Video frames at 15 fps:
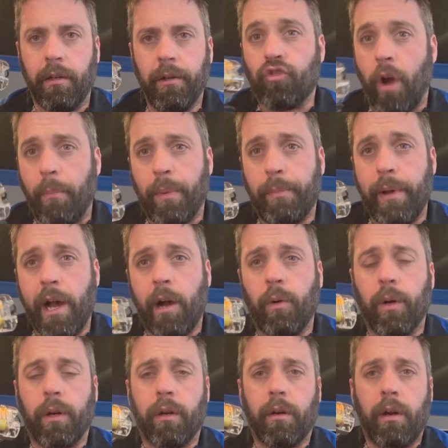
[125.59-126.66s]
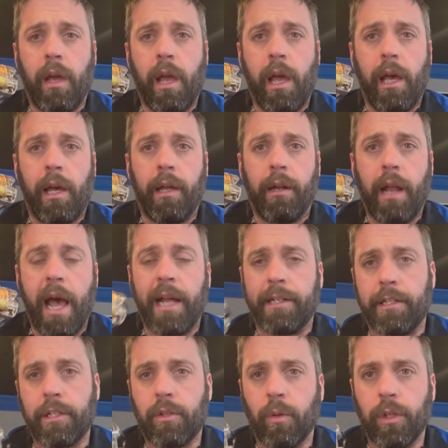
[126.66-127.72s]
drop your power and add
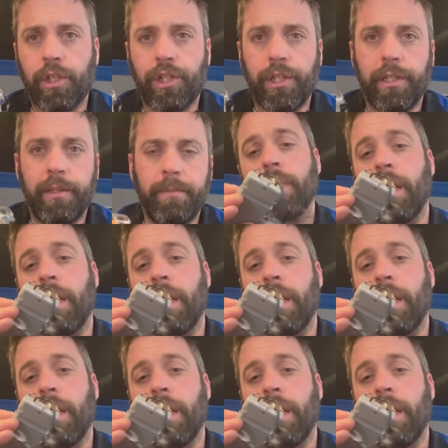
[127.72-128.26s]
distortion.